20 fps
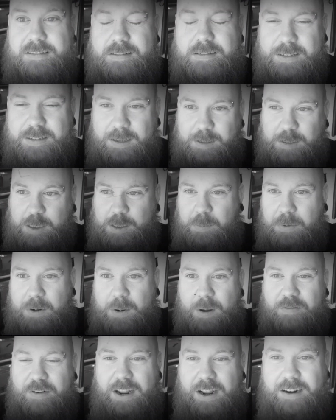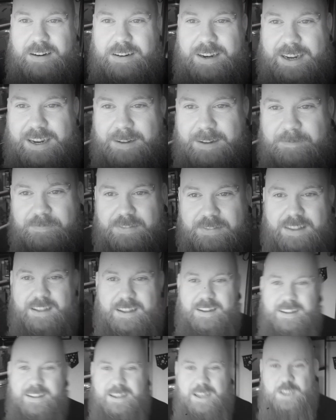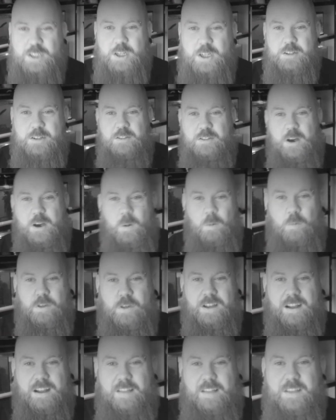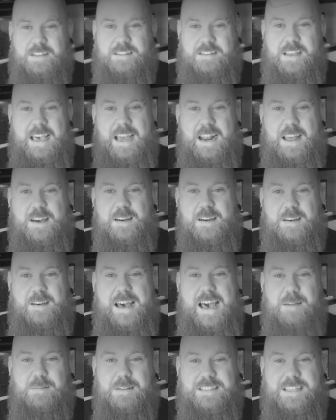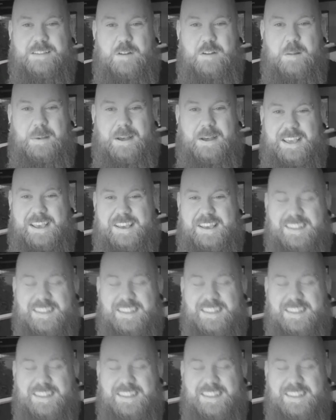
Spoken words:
Yeah, something different. Yeah. I should have done the whole thing like this. Hello, how is everybody?